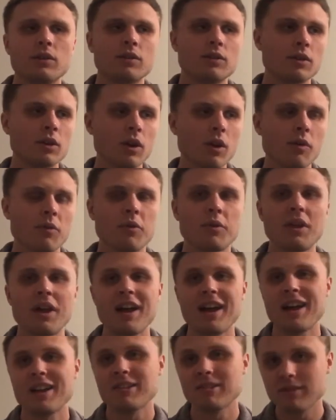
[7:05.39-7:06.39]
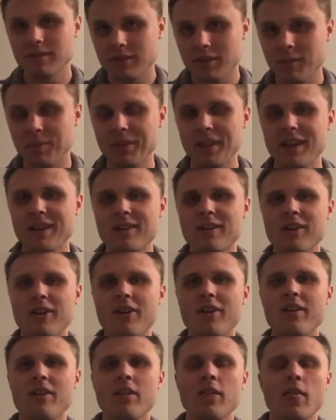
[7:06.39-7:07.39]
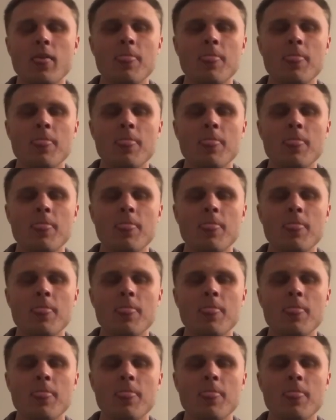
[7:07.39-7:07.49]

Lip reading: to go for that and the play call,